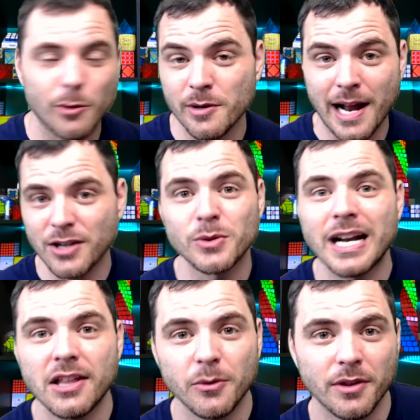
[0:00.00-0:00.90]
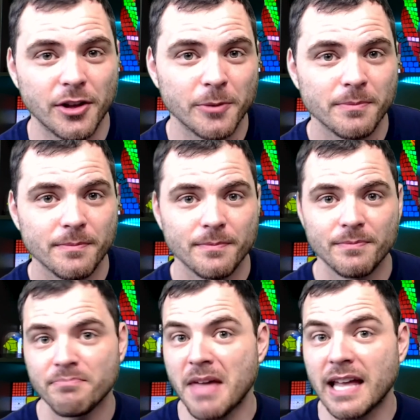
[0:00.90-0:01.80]
not doing anything with you.
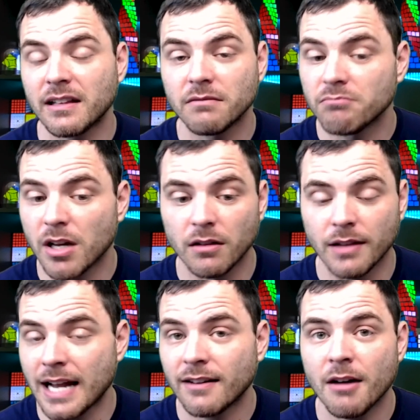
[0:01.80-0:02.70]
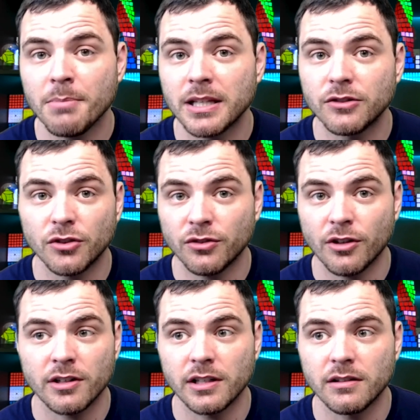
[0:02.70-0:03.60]
And a lot of companies just
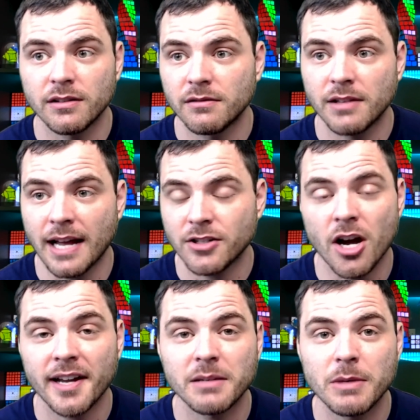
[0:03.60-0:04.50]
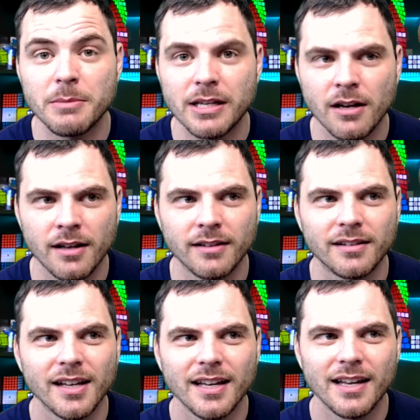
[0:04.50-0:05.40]
started not talking to me because
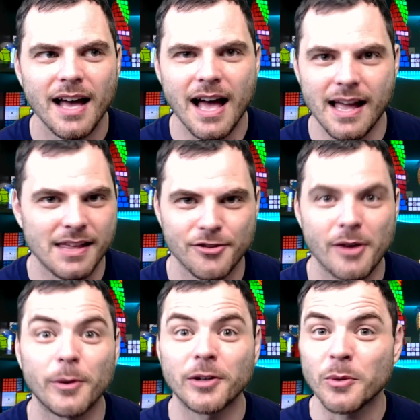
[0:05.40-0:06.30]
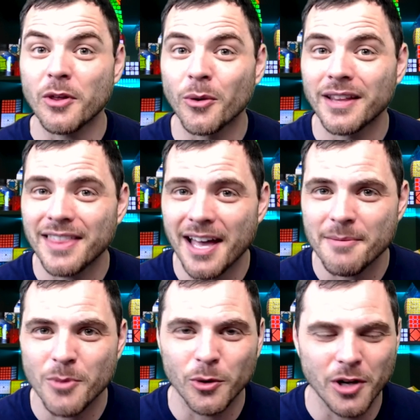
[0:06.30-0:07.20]
either I worked with only
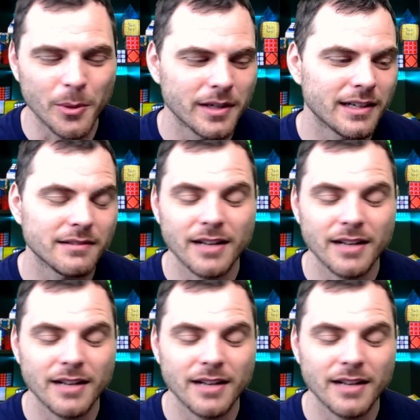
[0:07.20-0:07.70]
them or no one.